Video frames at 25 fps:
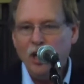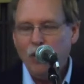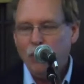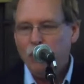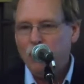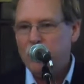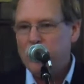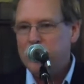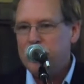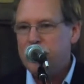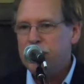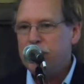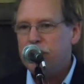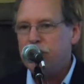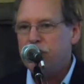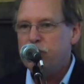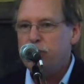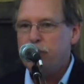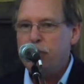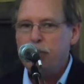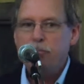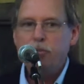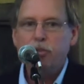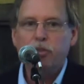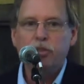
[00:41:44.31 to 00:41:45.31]
where indigenous
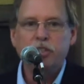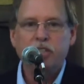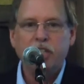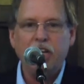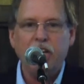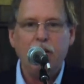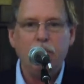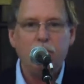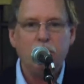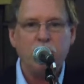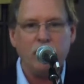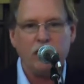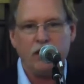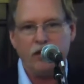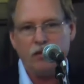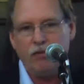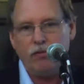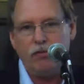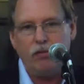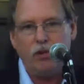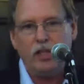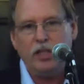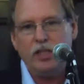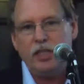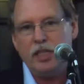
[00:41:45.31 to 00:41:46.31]
peoples came and
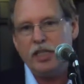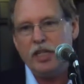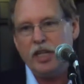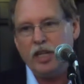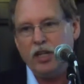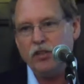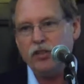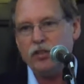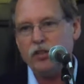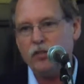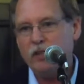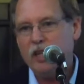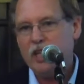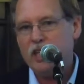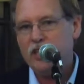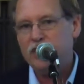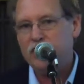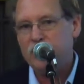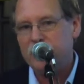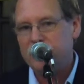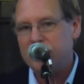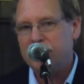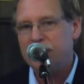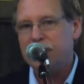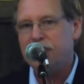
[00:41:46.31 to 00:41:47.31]
confronted
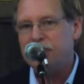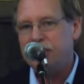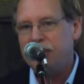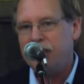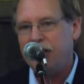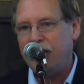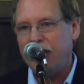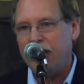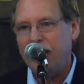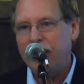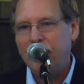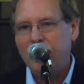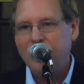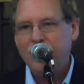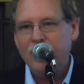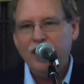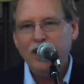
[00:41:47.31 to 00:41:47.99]
conservationists. Instead,